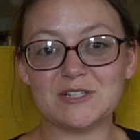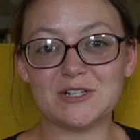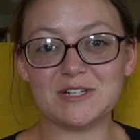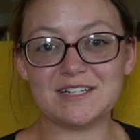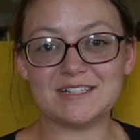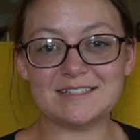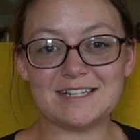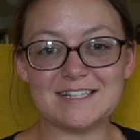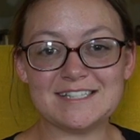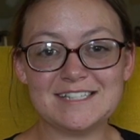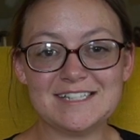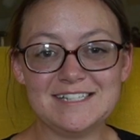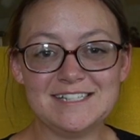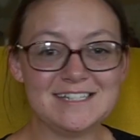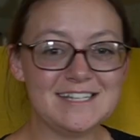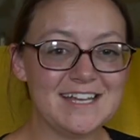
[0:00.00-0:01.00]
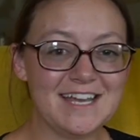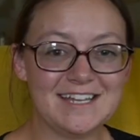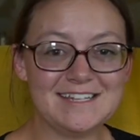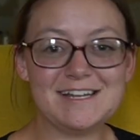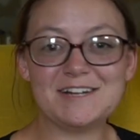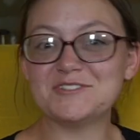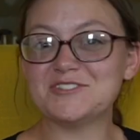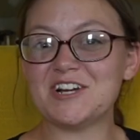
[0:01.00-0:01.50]
herding lesson. And
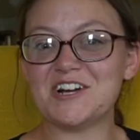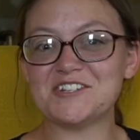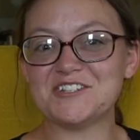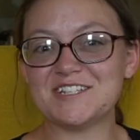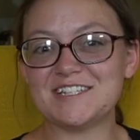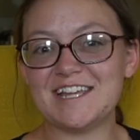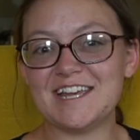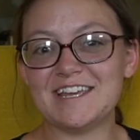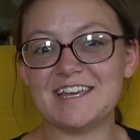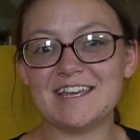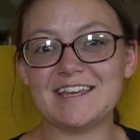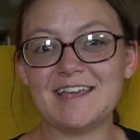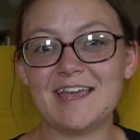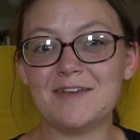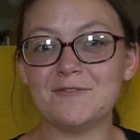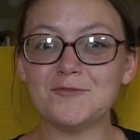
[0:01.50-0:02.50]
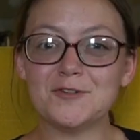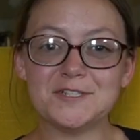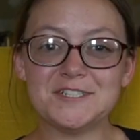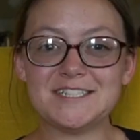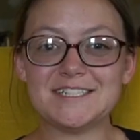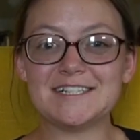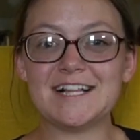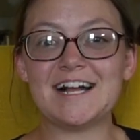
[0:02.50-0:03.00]
now Josh is taking a
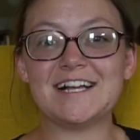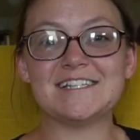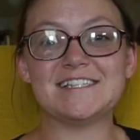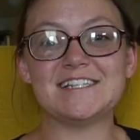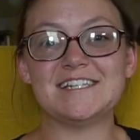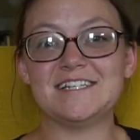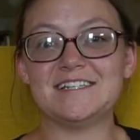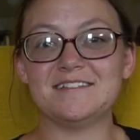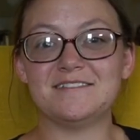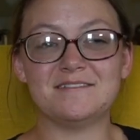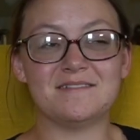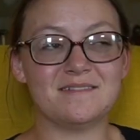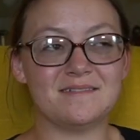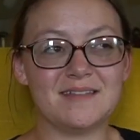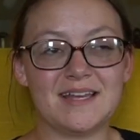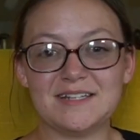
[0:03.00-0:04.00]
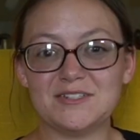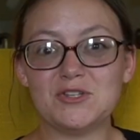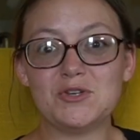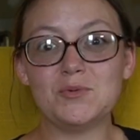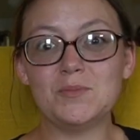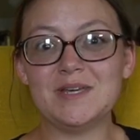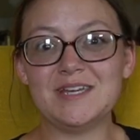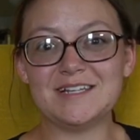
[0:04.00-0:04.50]
foraging class in like
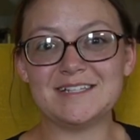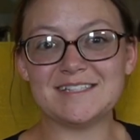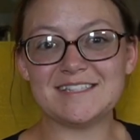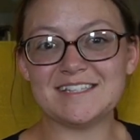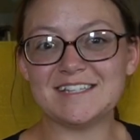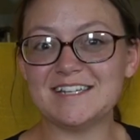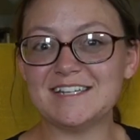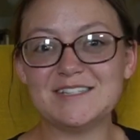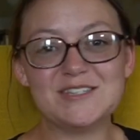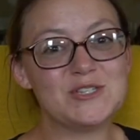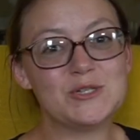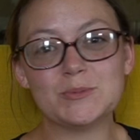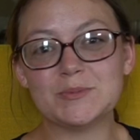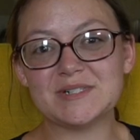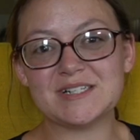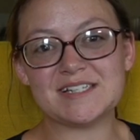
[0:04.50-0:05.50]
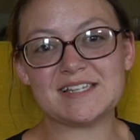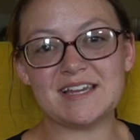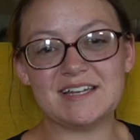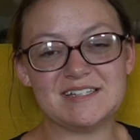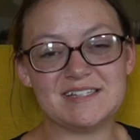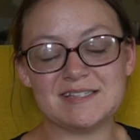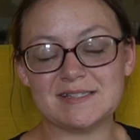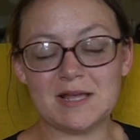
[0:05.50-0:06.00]
2 weeks. He's super
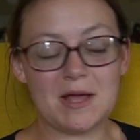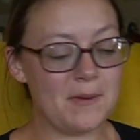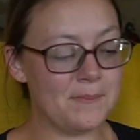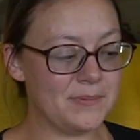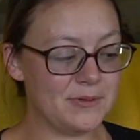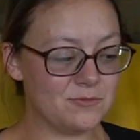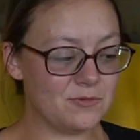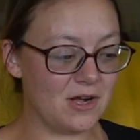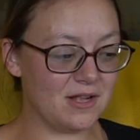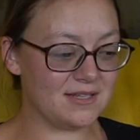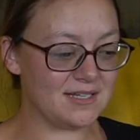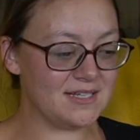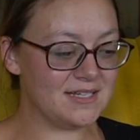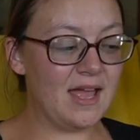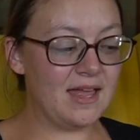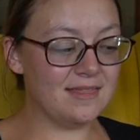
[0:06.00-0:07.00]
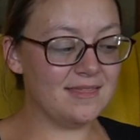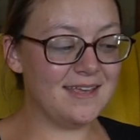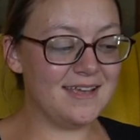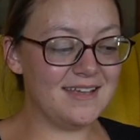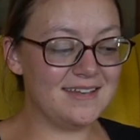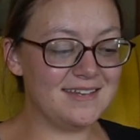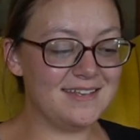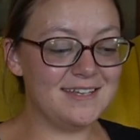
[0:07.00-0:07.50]
excited. It's up in Raleigh. And
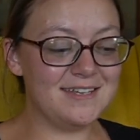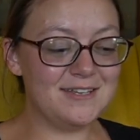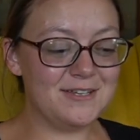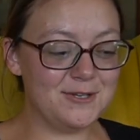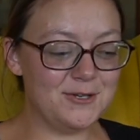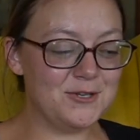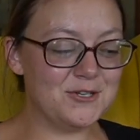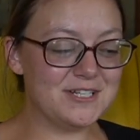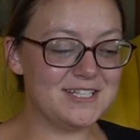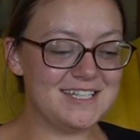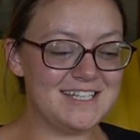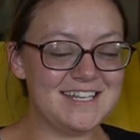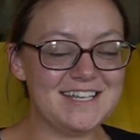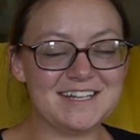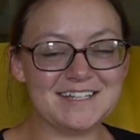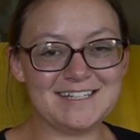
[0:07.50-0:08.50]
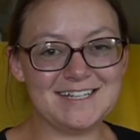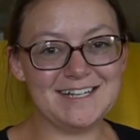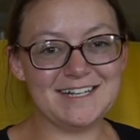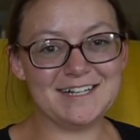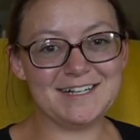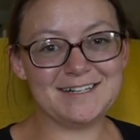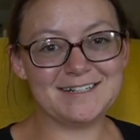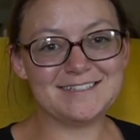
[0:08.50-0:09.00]
then you see on
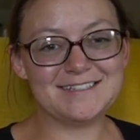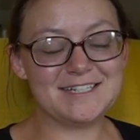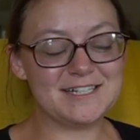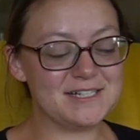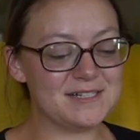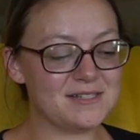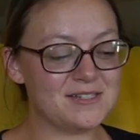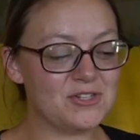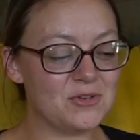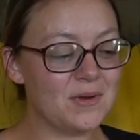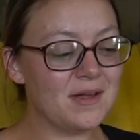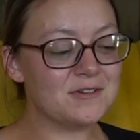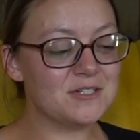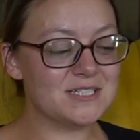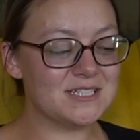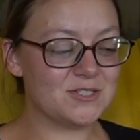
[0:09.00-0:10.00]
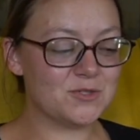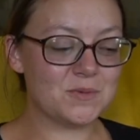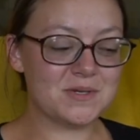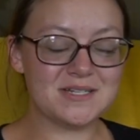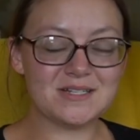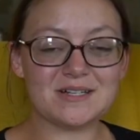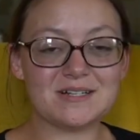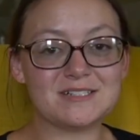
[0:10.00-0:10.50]
here, there's
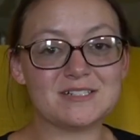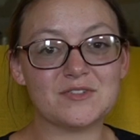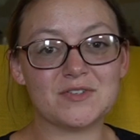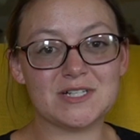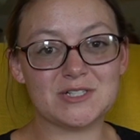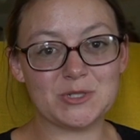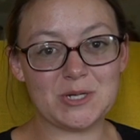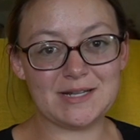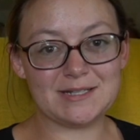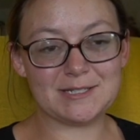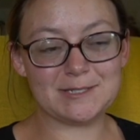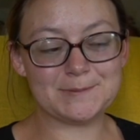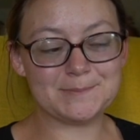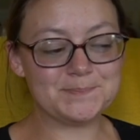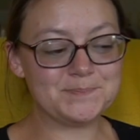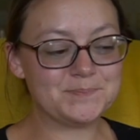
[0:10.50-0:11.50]
$220 for a trailer.